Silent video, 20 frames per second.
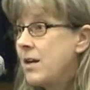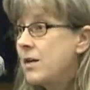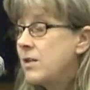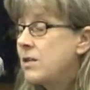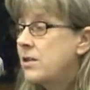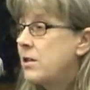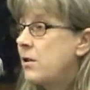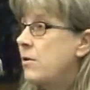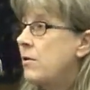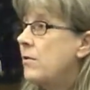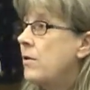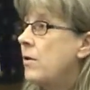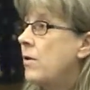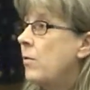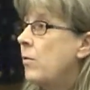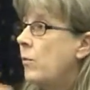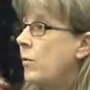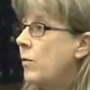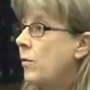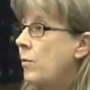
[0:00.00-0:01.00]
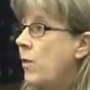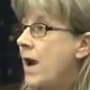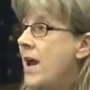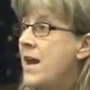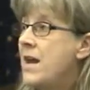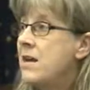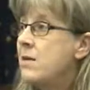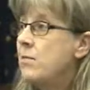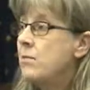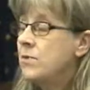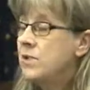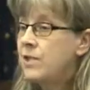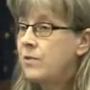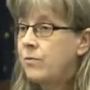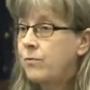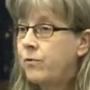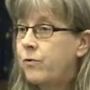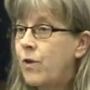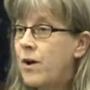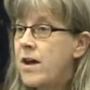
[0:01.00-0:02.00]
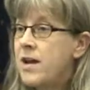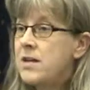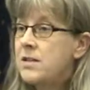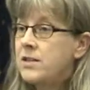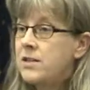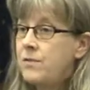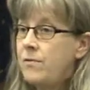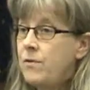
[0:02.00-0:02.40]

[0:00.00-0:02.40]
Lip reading: So the way it was phrased,